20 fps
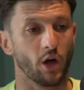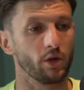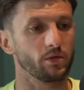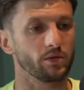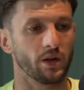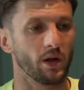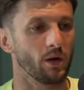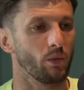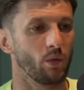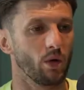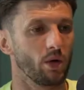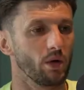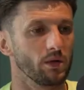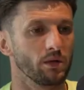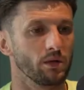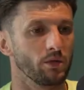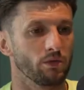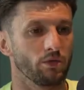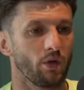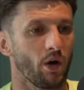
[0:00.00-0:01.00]
don't know what
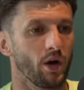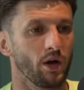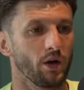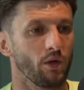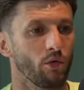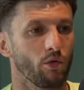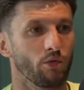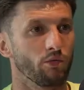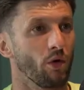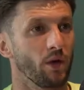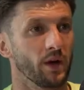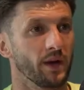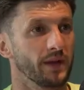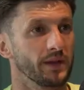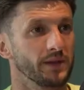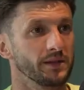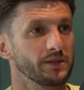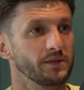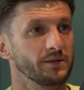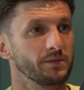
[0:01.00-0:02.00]
the right or wrong
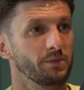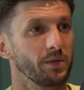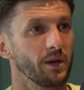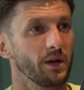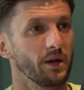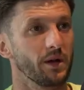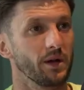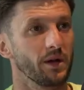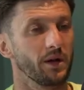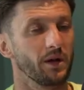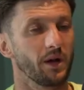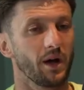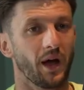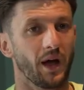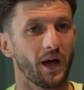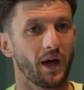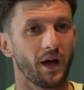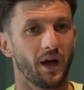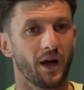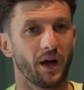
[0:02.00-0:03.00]
is, but
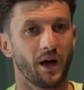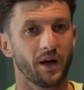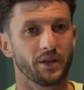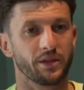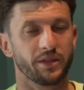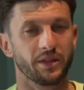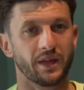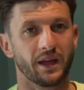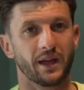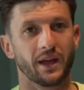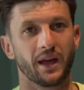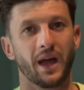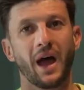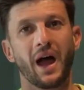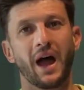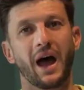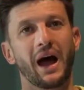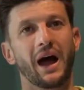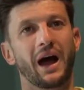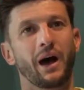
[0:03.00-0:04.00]
I think
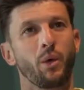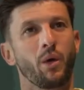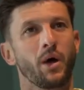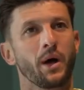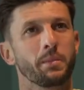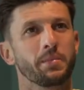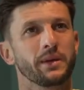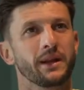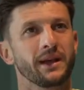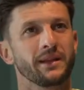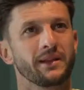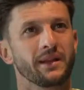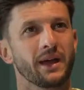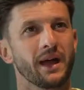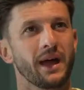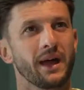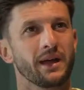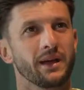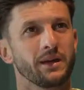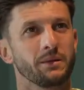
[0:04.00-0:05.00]
how I play the
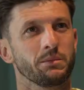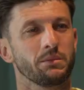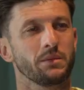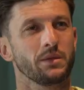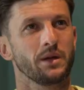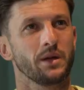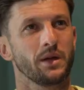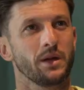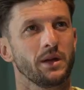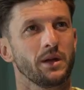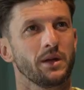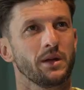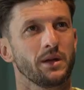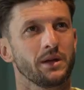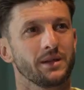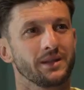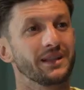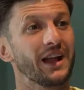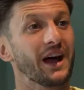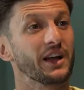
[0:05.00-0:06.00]
game
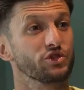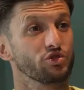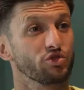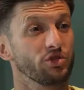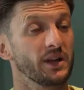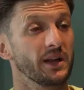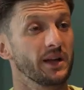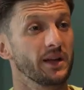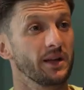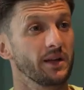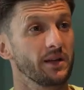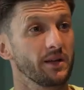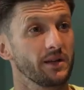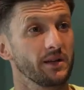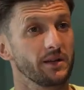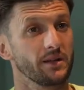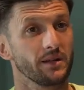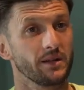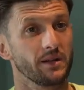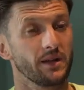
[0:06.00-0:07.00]
naturally,
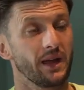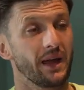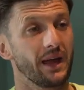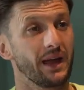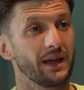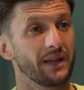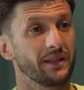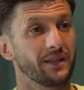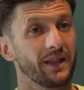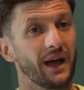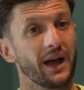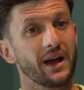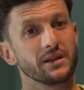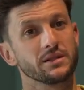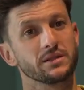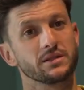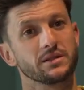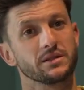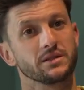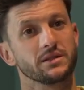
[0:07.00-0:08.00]

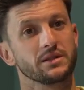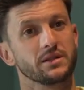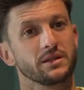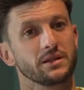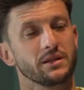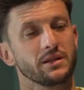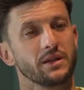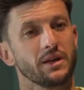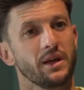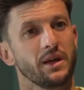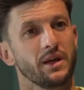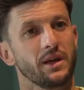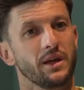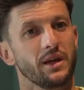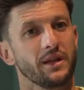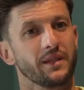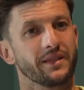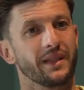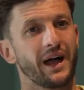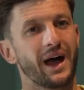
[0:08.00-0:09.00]
that
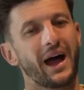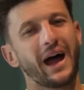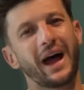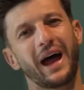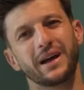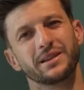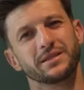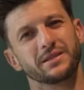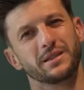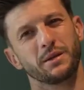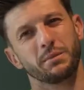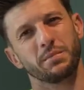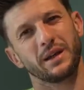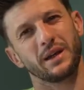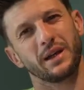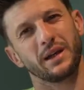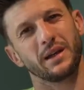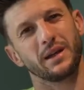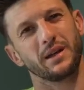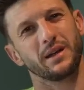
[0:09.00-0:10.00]
has to
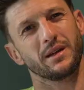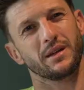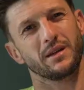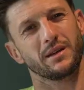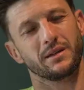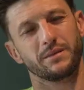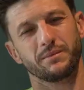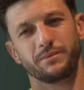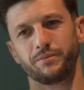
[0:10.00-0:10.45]
be.